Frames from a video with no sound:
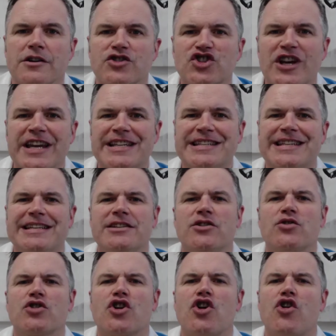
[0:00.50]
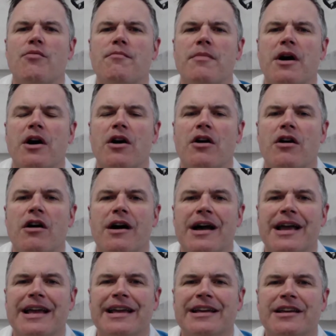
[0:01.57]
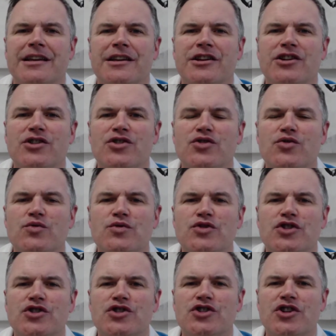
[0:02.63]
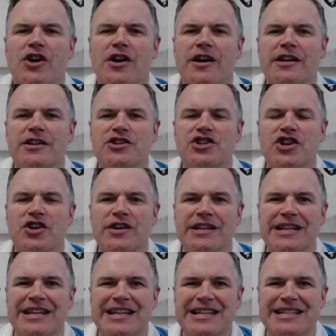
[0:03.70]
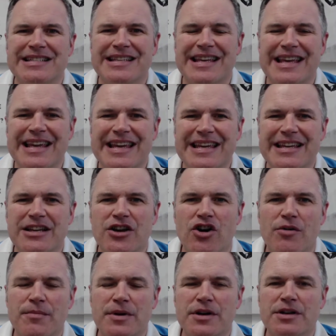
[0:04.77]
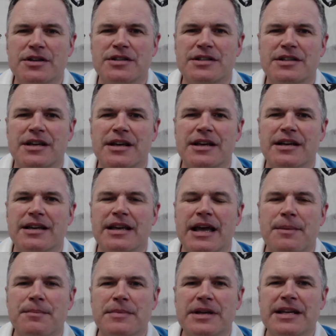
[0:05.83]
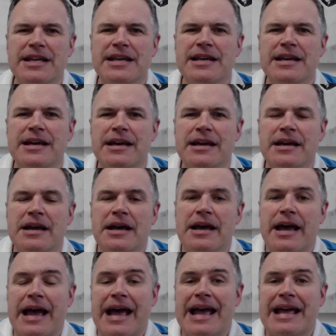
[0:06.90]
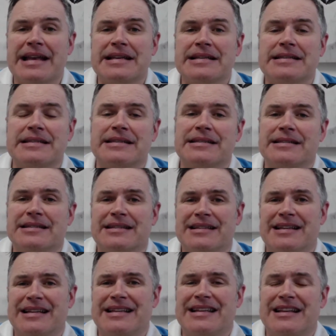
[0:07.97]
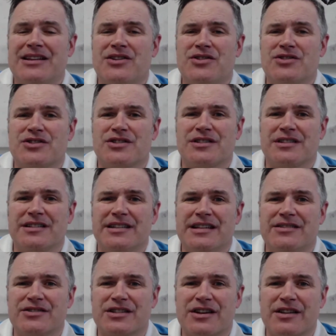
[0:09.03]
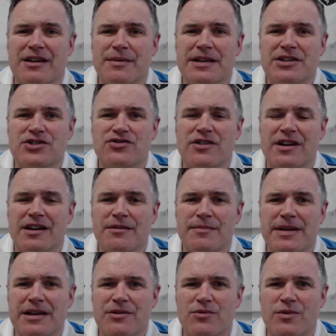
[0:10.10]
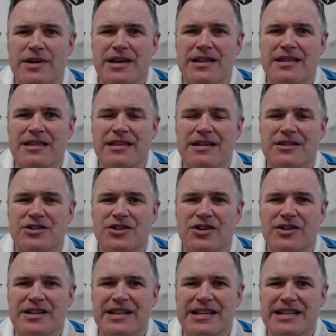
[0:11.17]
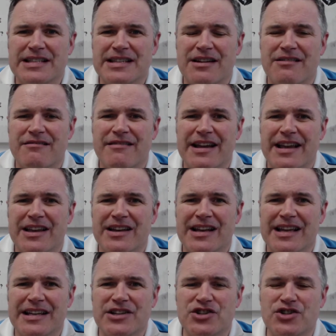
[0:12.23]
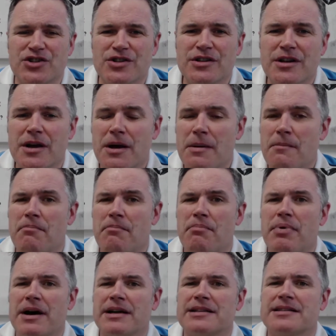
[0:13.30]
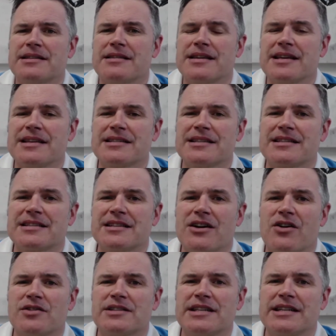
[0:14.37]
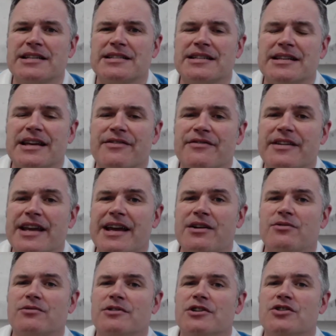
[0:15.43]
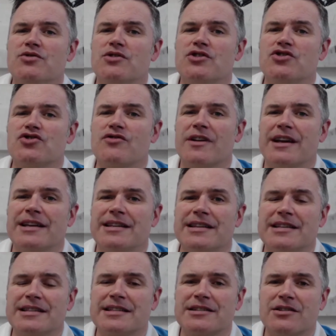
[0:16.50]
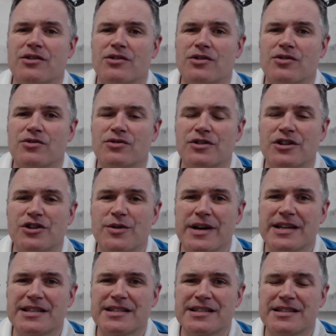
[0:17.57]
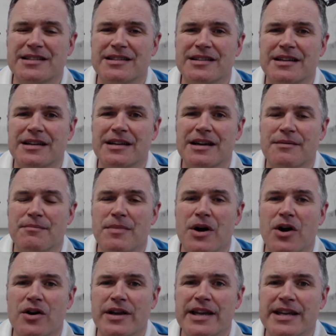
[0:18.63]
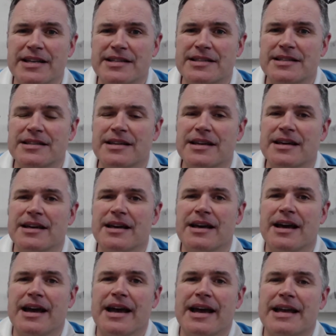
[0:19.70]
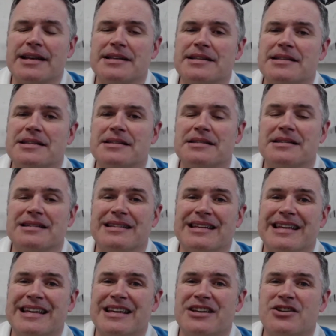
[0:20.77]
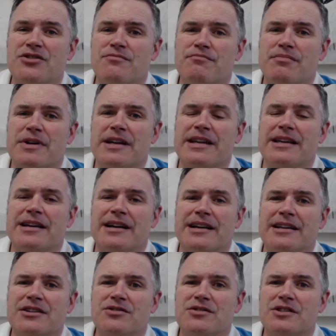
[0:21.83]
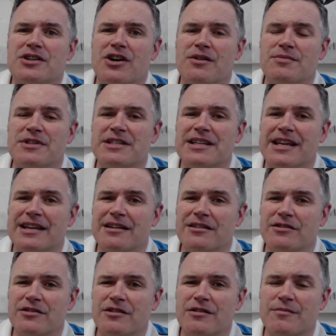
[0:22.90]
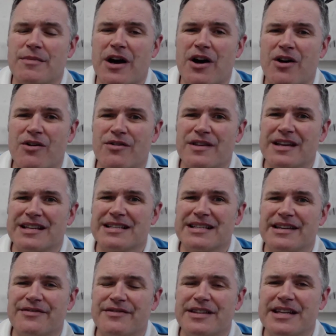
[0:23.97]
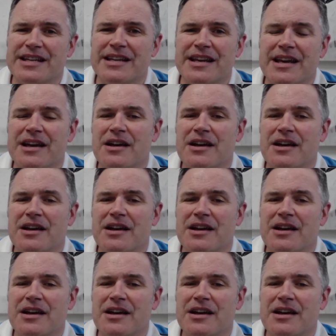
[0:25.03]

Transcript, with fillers: J D dot com are a huge, giant Chinese e-commerce company, and in the last year or so they've been struggling a bit with Chinese regulation, but things are starting to lift. Now you can trade this stock on U S markets, and it could be a good time to take a look at them. Are things lifting?